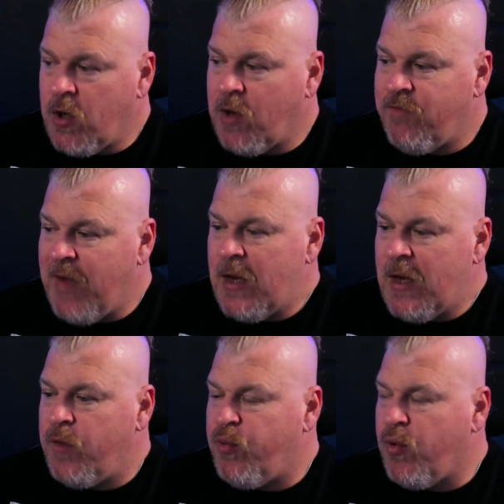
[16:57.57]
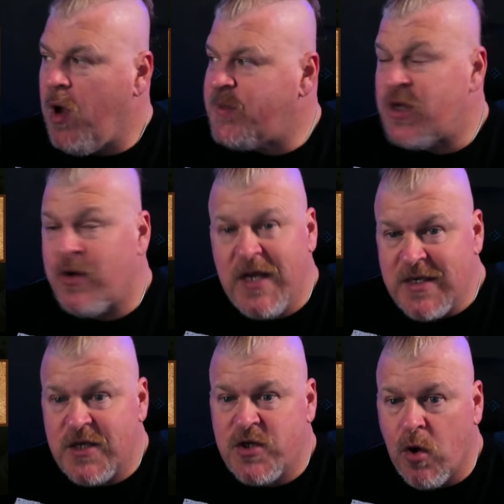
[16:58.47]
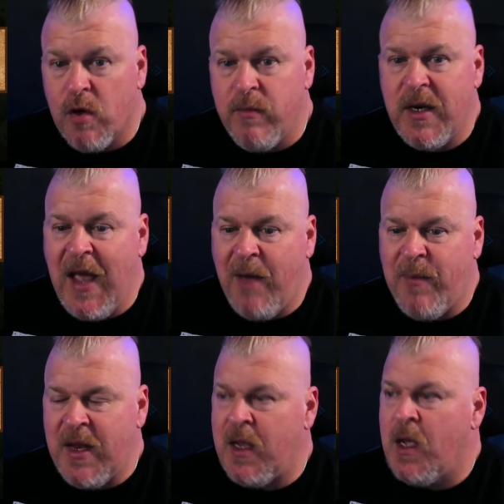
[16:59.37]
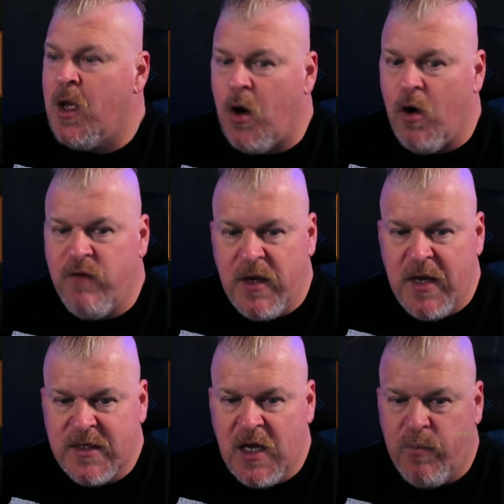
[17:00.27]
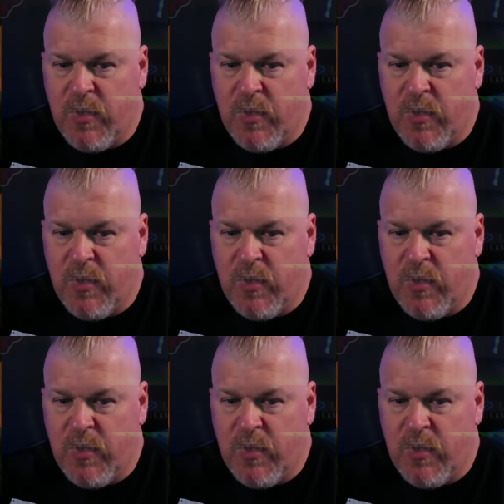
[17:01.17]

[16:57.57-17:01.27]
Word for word: You can follow the prompts. There is a tournament happening over the next couple